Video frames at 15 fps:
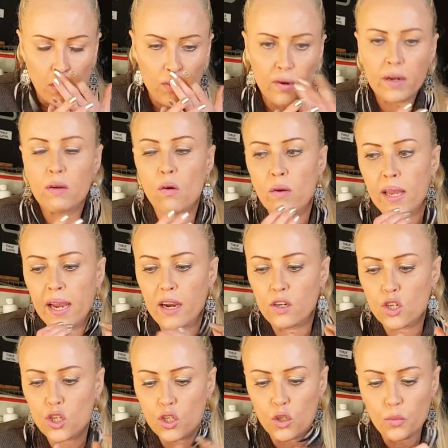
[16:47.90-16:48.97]
critical care
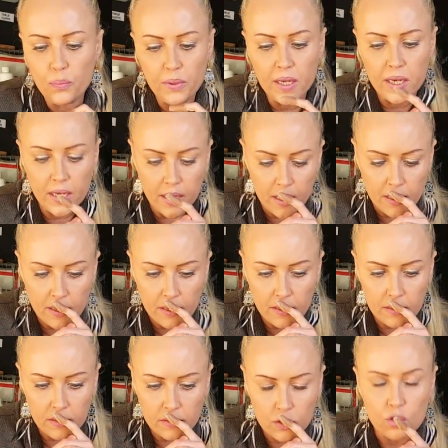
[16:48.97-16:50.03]
should be
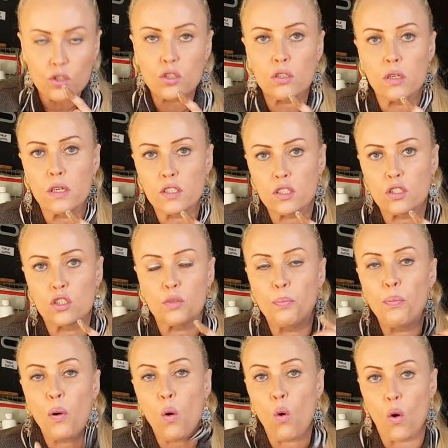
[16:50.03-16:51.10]
just as a
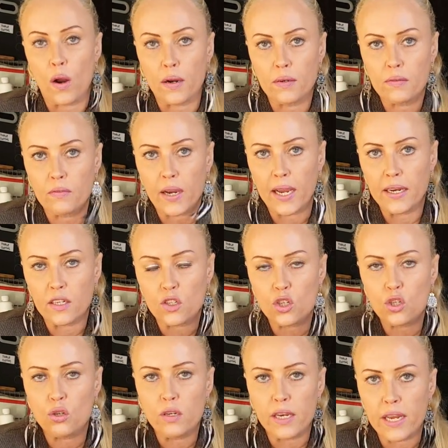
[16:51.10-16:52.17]
support, right? It
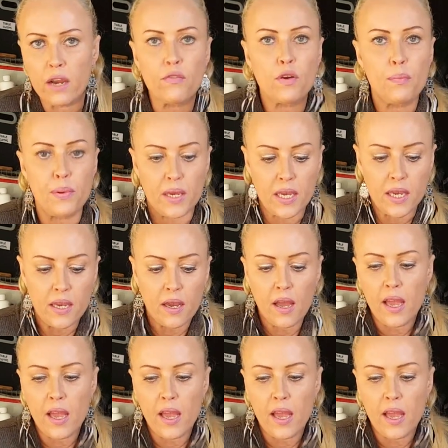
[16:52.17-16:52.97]
should never be,